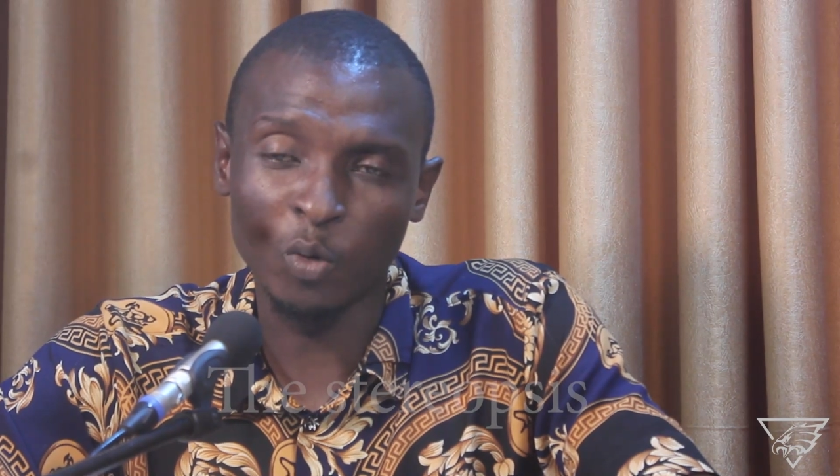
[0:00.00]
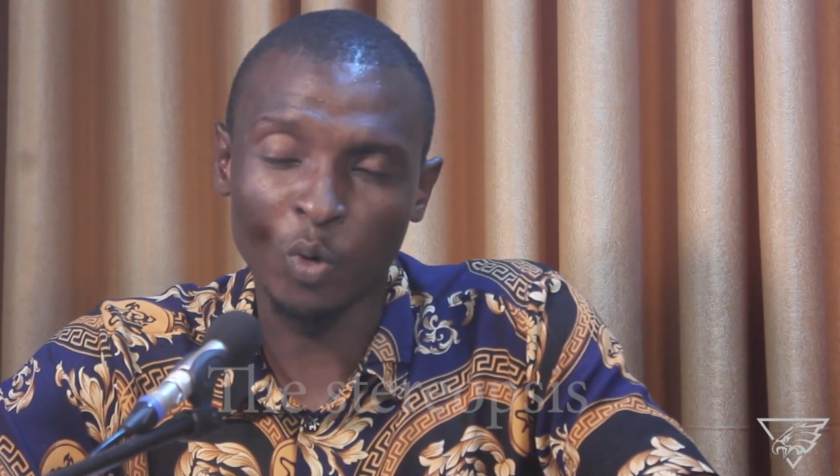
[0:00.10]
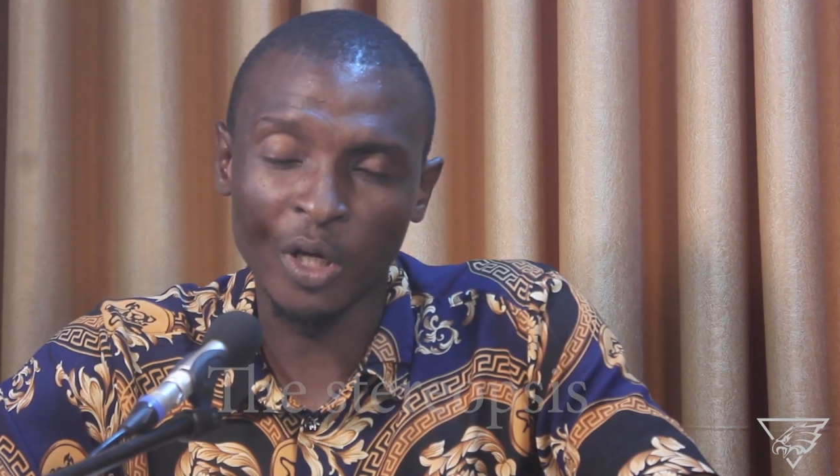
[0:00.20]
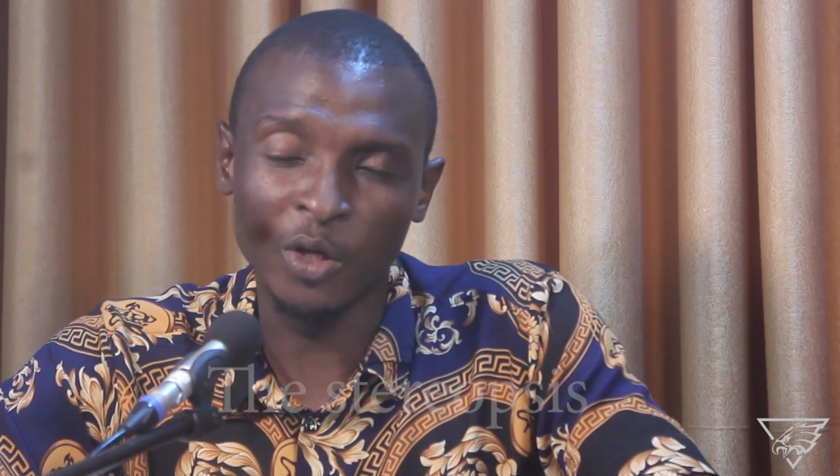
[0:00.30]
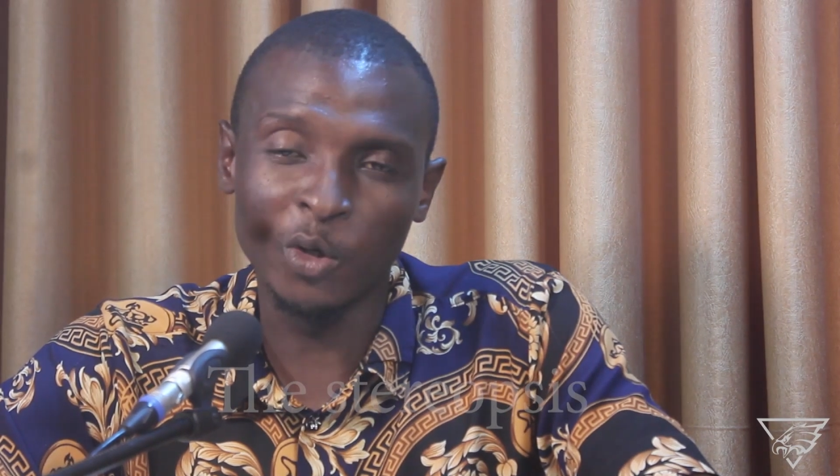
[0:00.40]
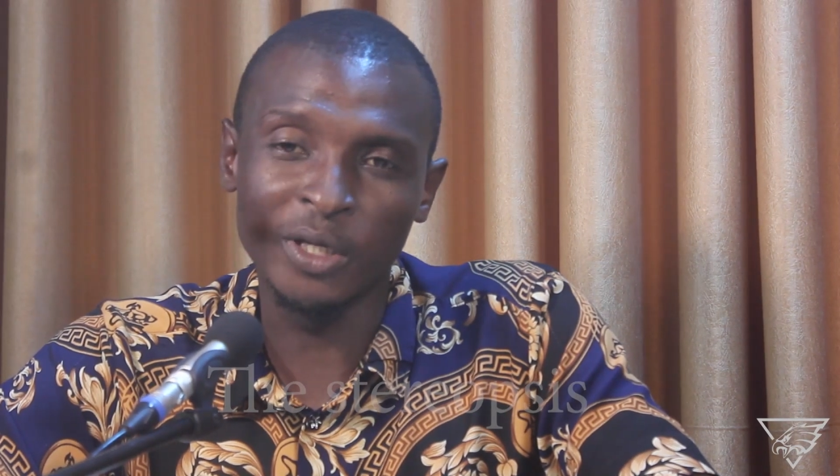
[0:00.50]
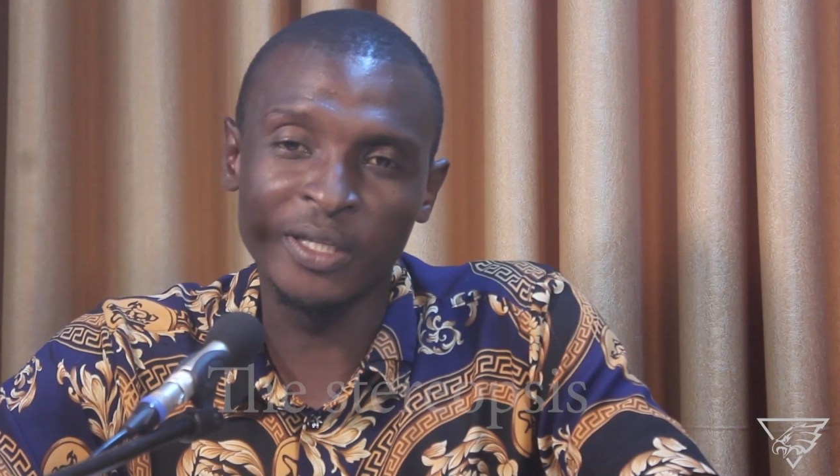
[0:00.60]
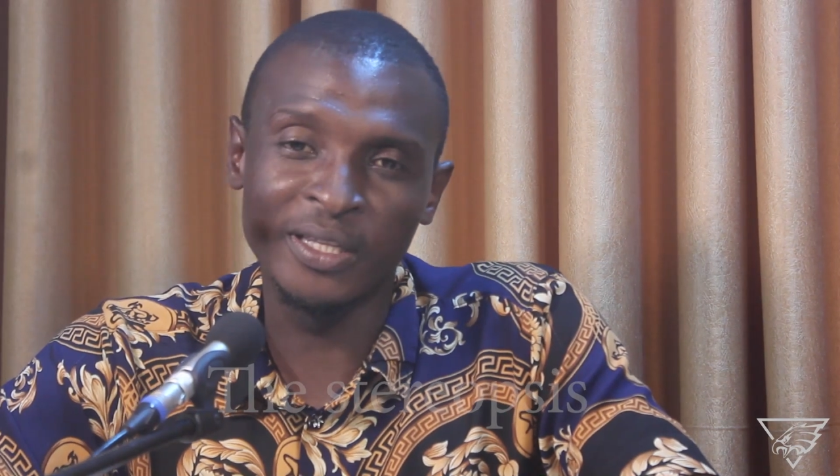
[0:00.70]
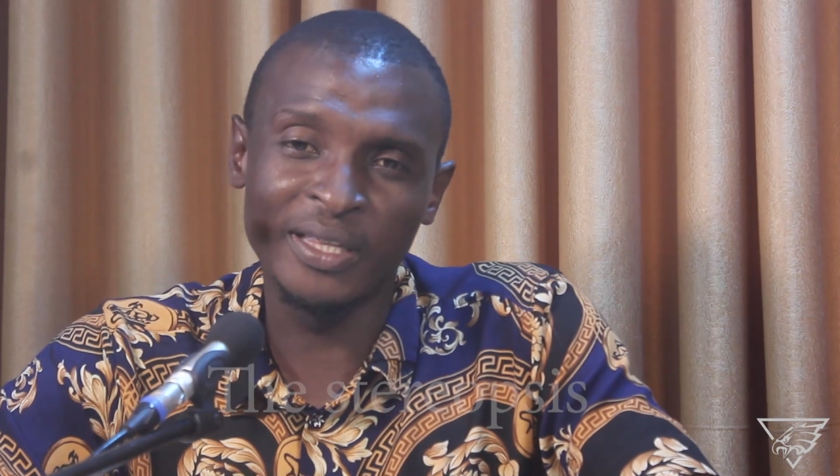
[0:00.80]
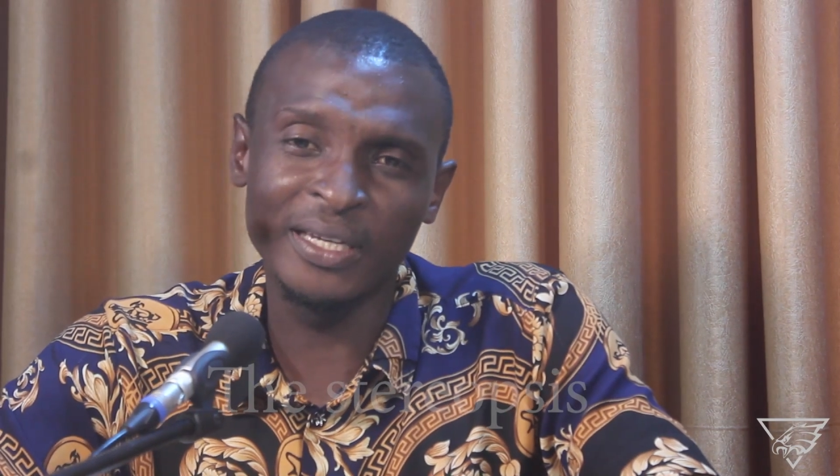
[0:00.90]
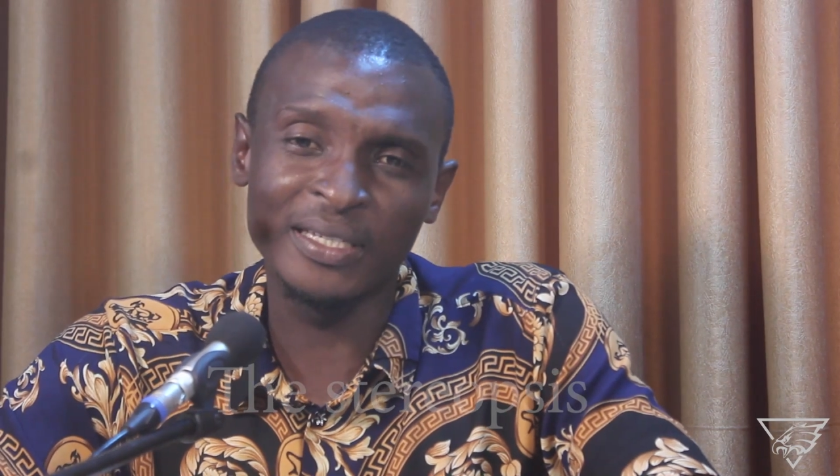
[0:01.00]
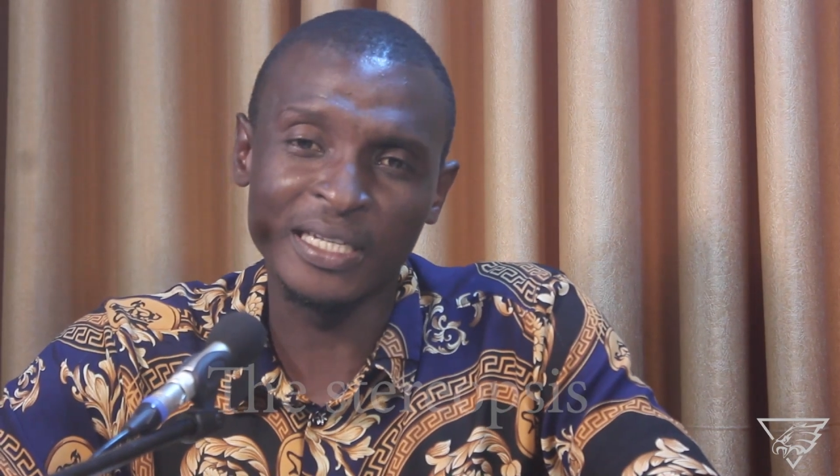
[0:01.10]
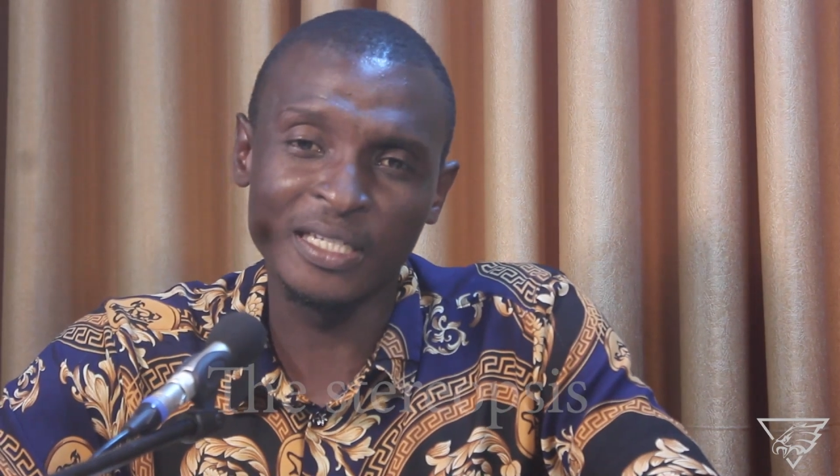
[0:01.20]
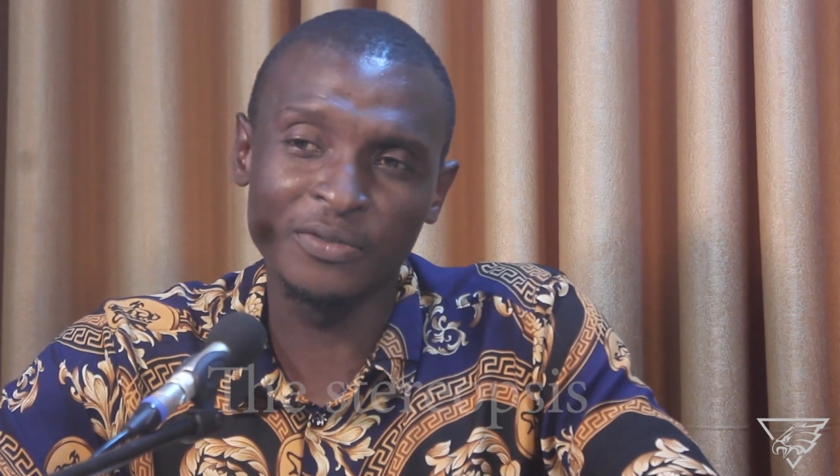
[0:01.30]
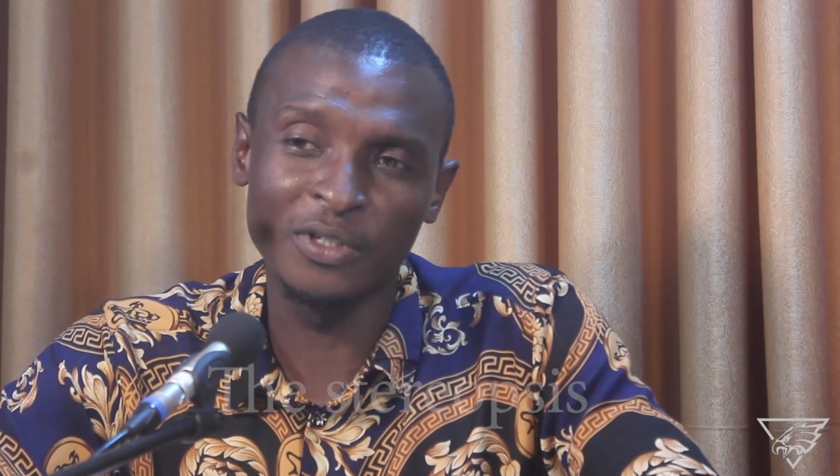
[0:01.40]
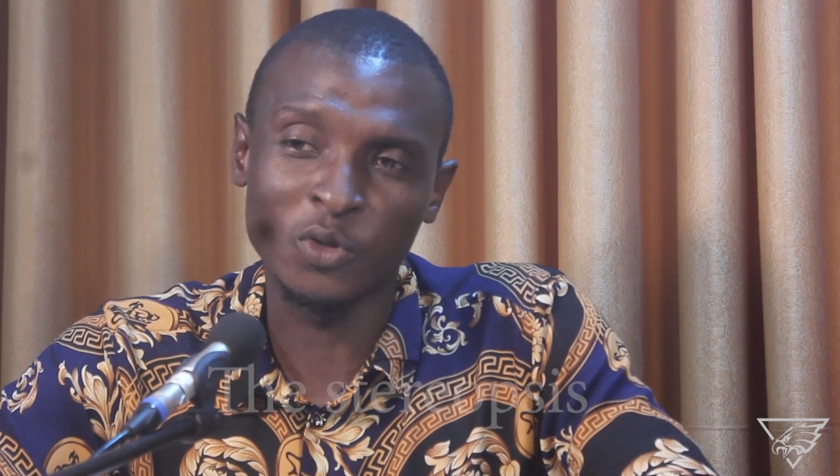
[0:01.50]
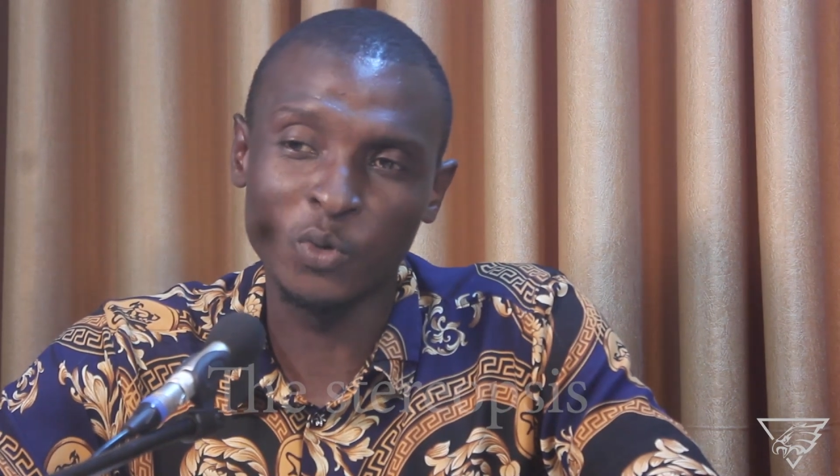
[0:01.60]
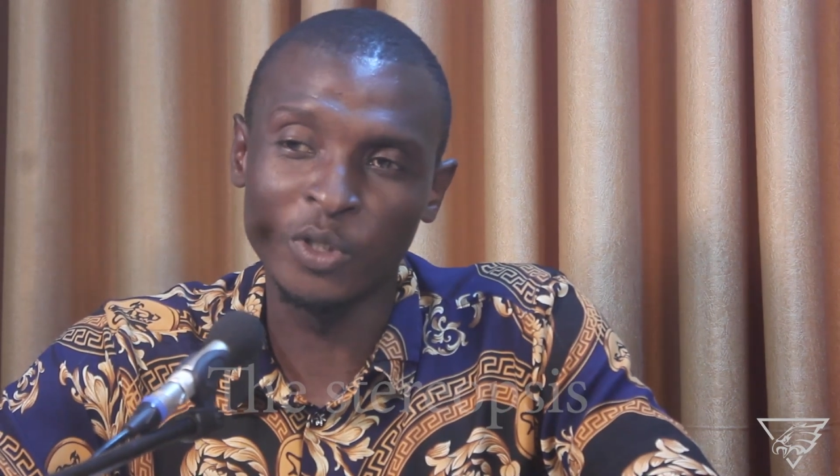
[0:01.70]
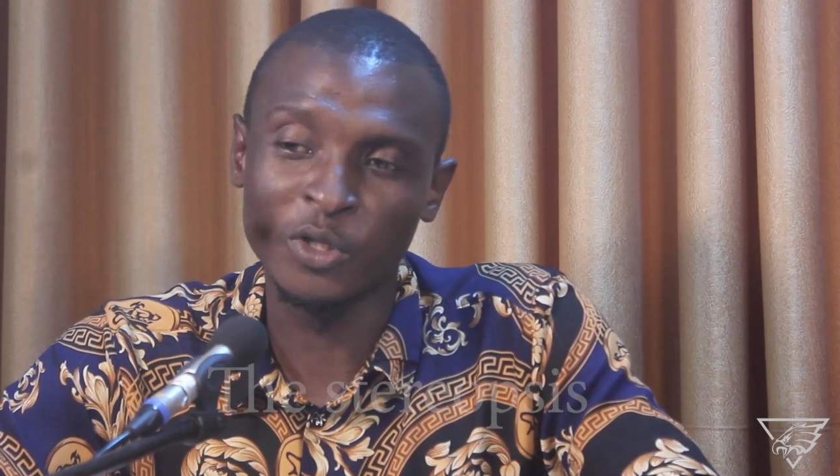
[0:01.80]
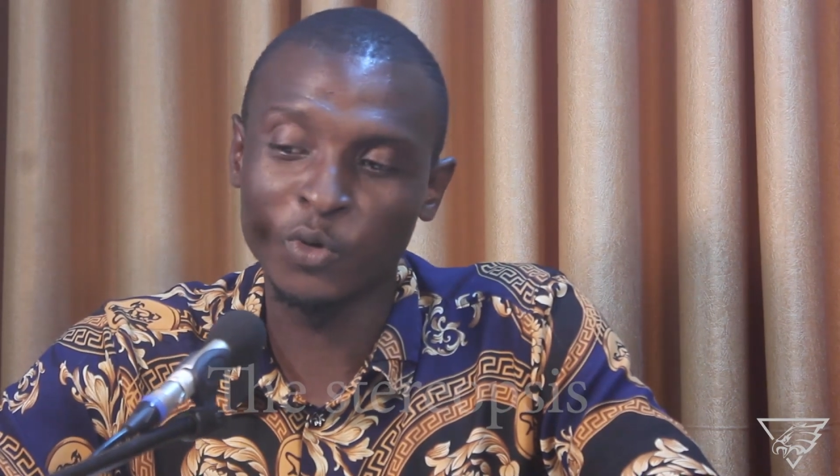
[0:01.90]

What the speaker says: well, the thing is that even the school